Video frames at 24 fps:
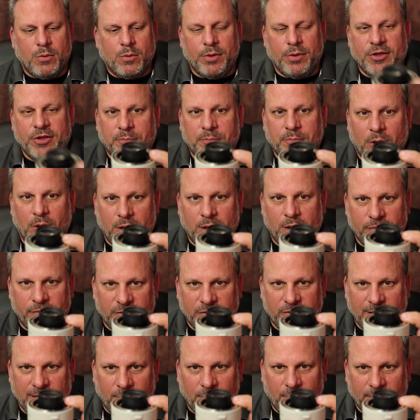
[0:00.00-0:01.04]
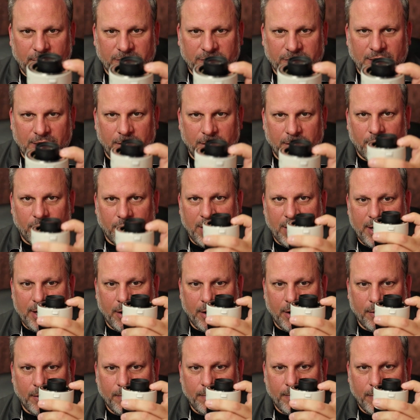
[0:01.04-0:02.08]
with this part of the teleextender right
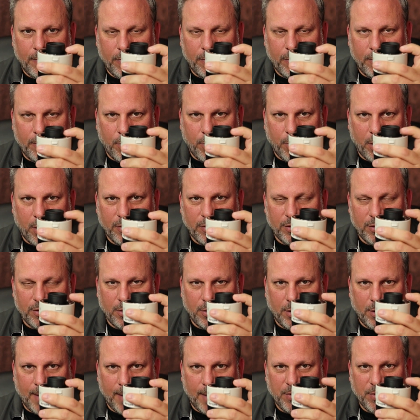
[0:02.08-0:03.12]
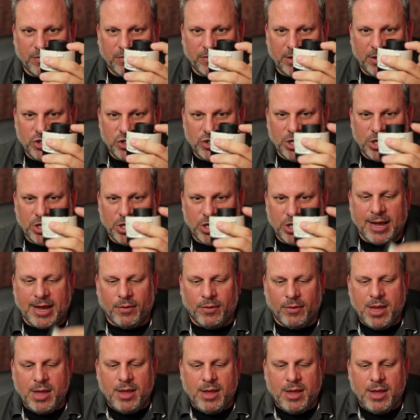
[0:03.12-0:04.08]
here, the part that the optics cut out.